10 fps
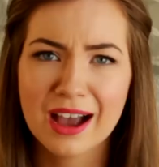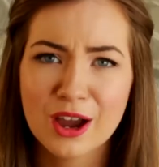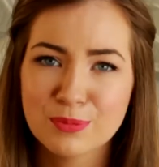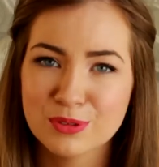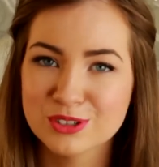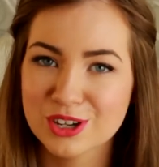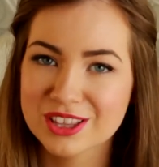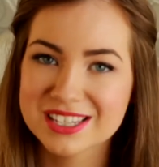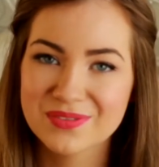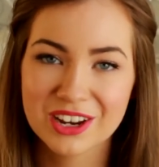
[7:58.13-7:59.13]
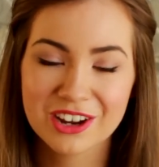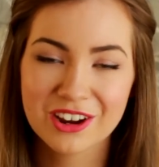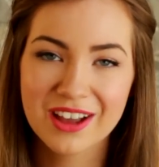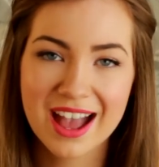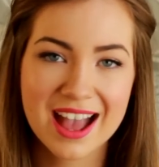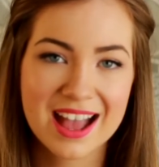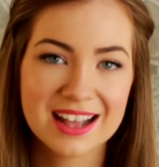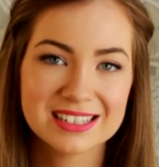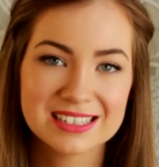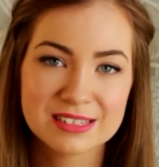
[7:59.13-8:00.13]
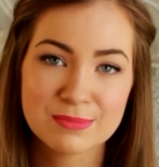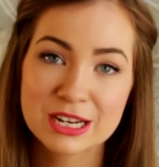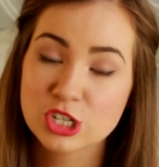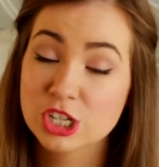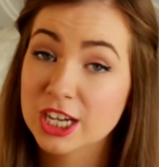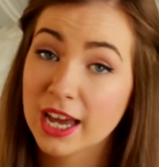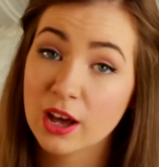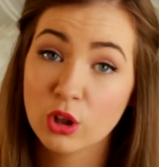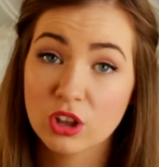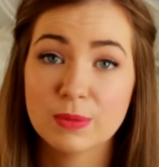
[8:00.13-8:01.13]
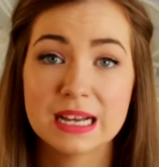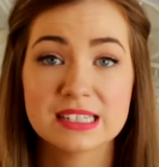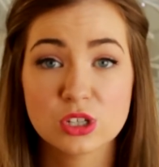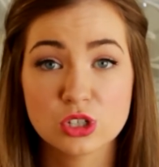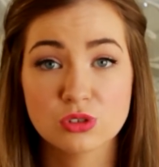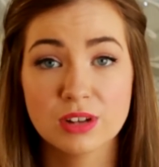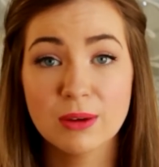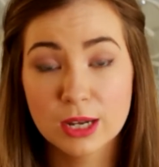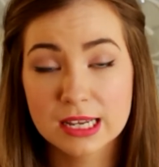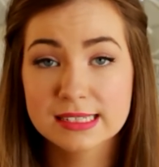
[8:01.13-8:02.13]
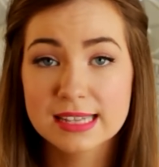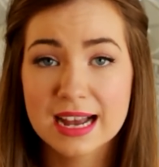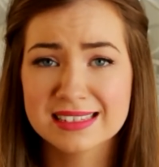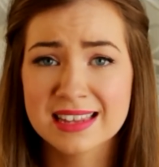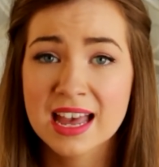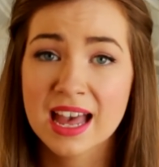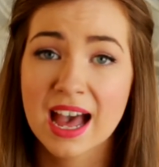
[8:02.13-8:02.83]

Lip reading: I hope you enjoyed this video, and make sure you check out all of my social networking sites,